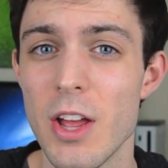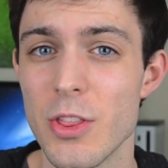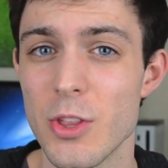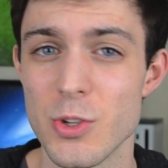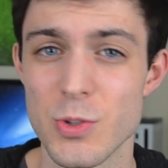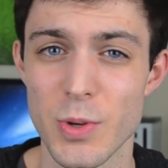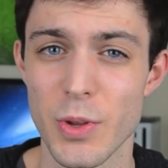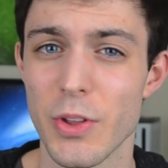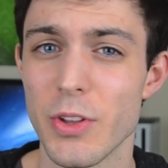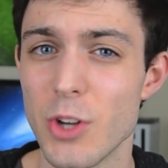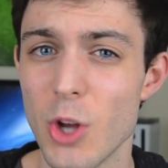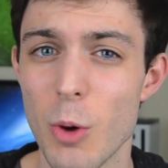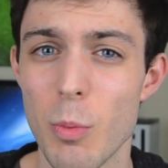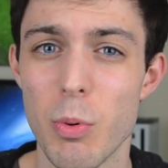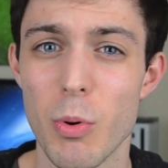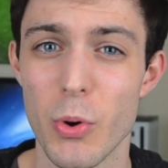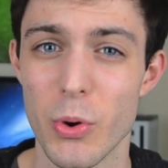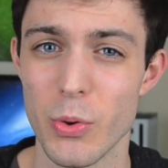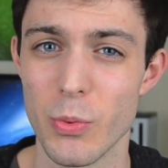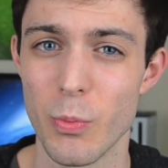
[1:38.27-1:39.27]
There's really no
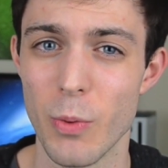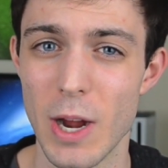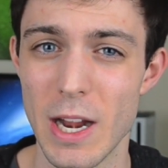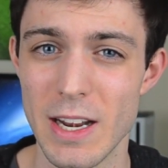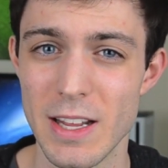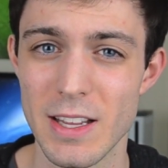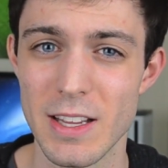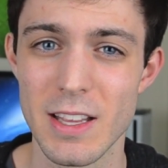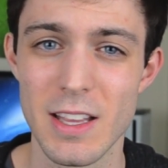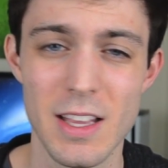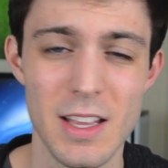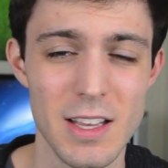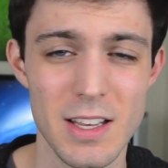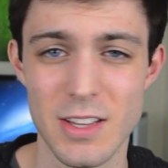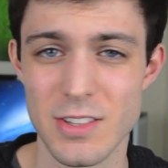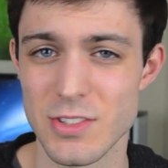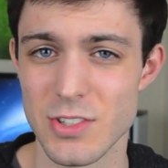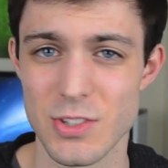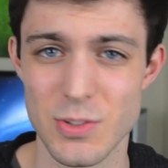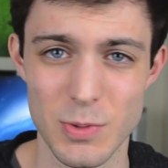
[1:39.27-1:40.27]
point in waiting
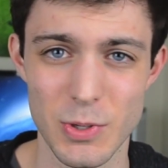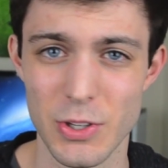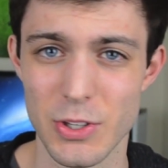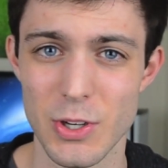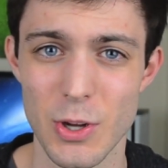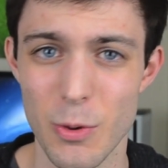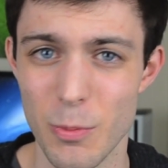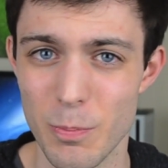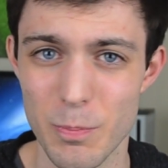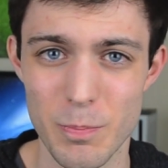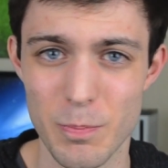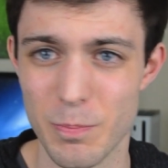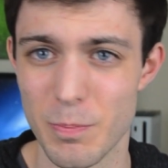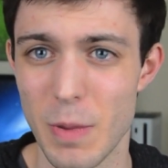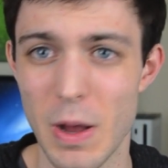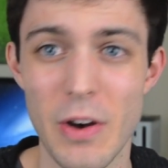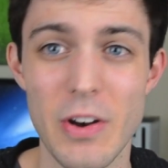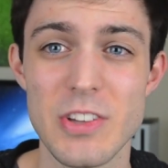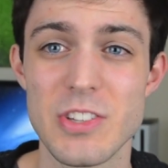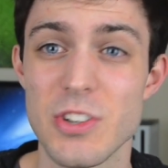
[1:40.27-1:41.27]
because there's really no
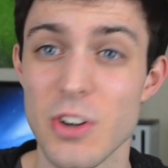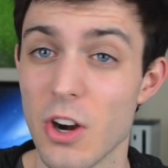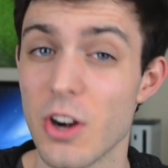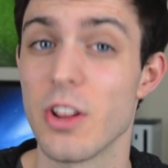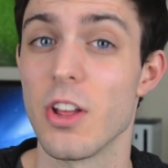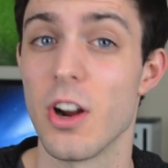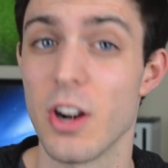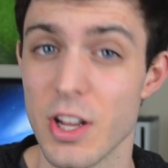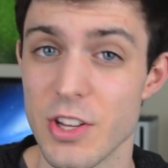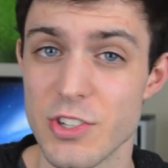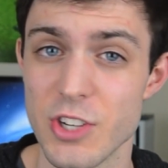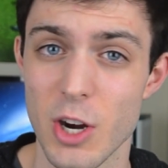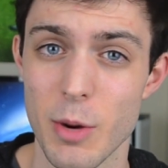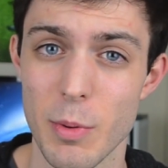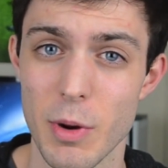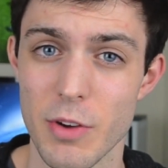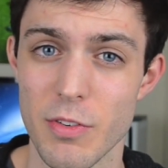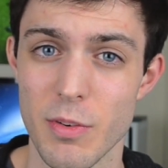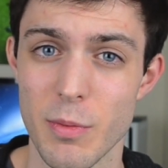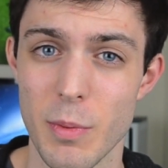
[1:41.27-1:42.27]
unless you're already on a
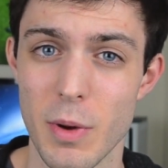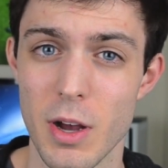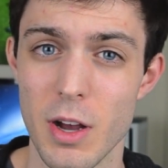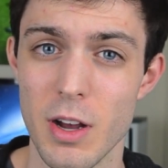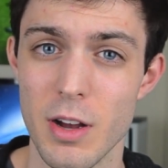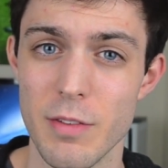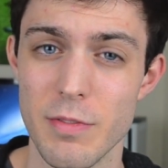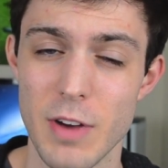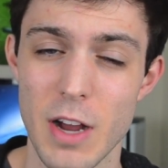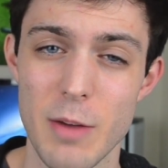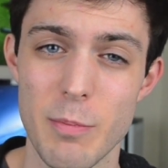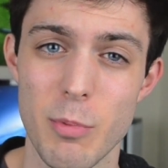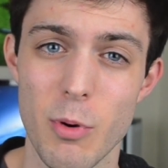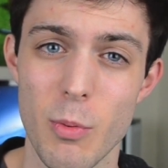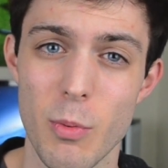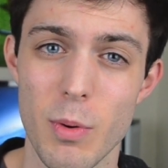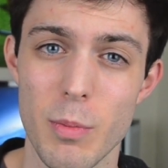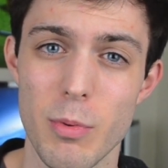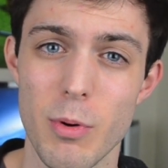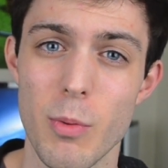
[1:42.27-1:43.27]
jailbreak from uh,
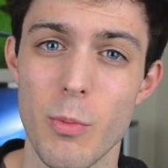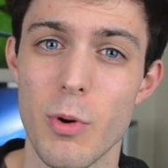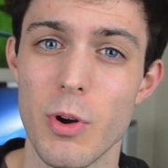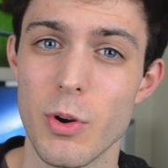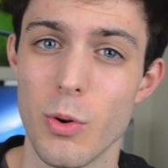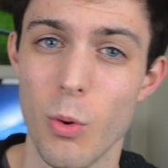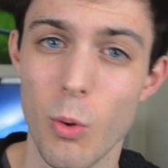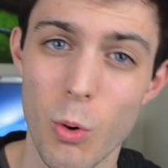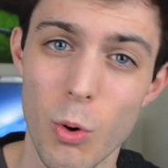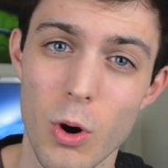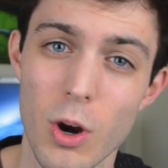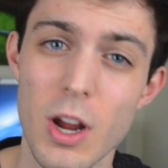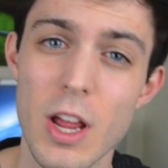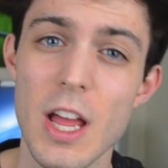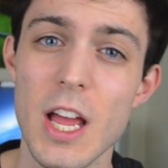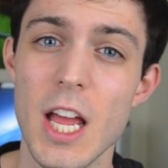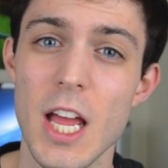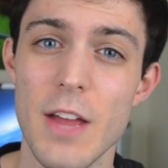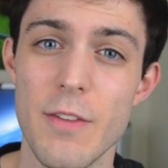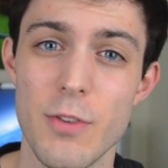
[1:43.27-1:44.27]
5.1.1 or
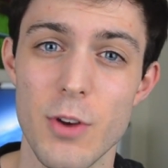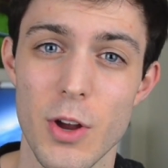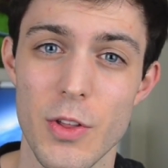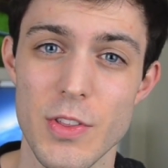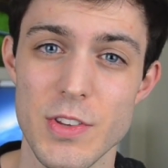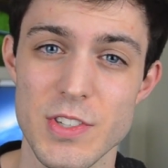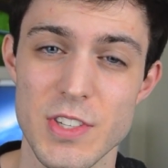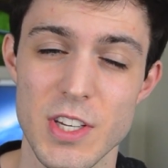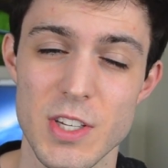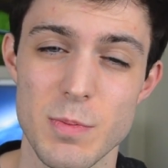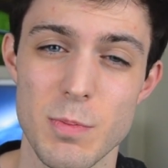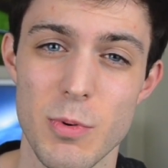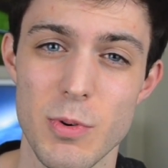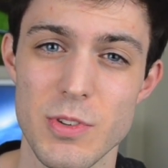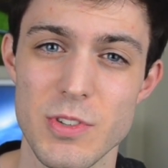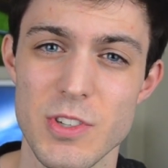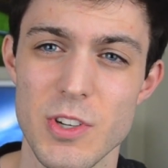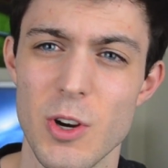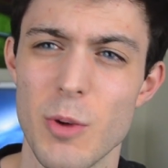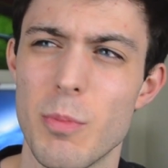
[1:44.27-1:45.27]
if you're on the
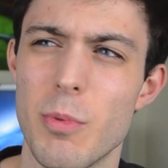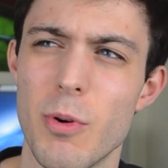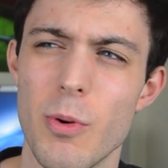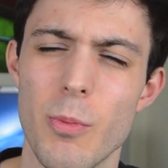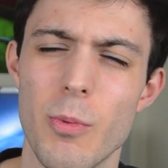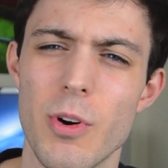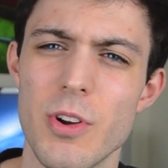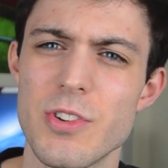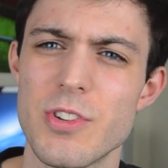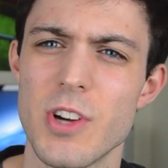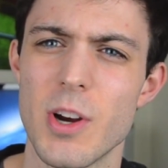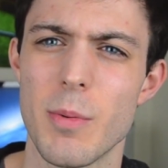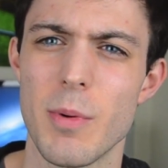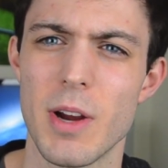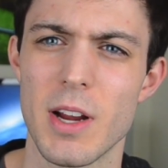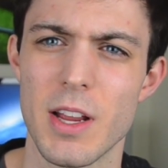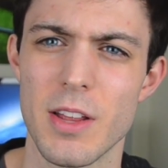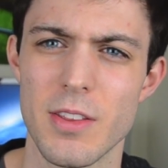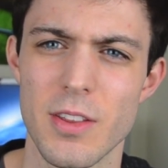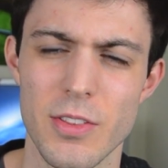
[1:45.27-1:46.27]
6.0.1
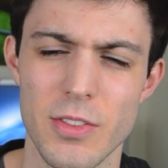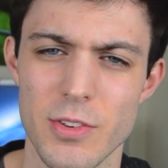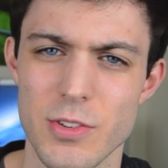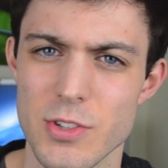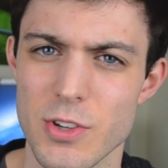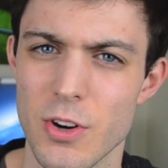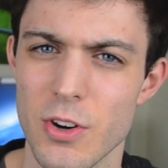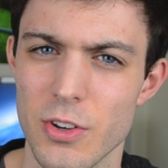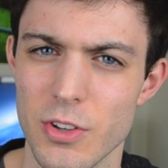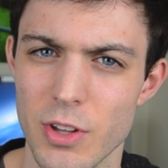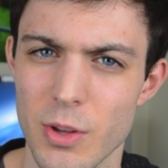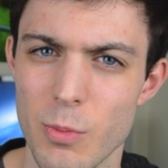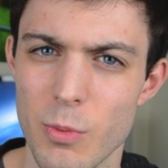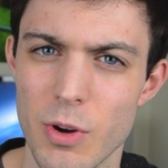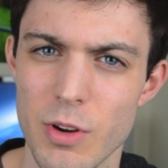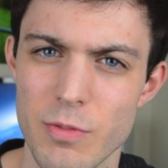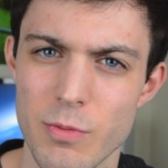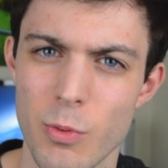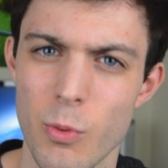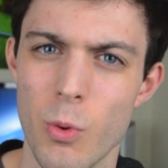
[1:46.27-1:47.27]
jailbreak i think there's currently
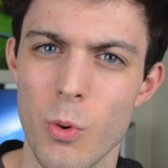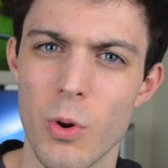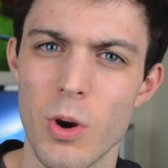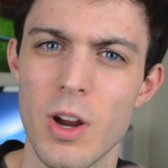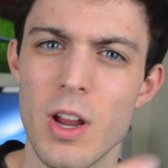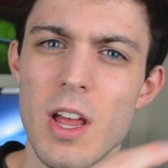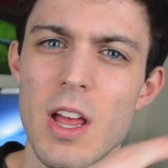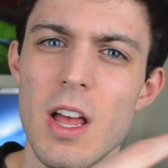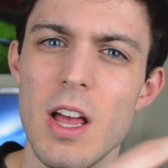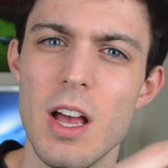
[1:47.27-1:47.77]
one for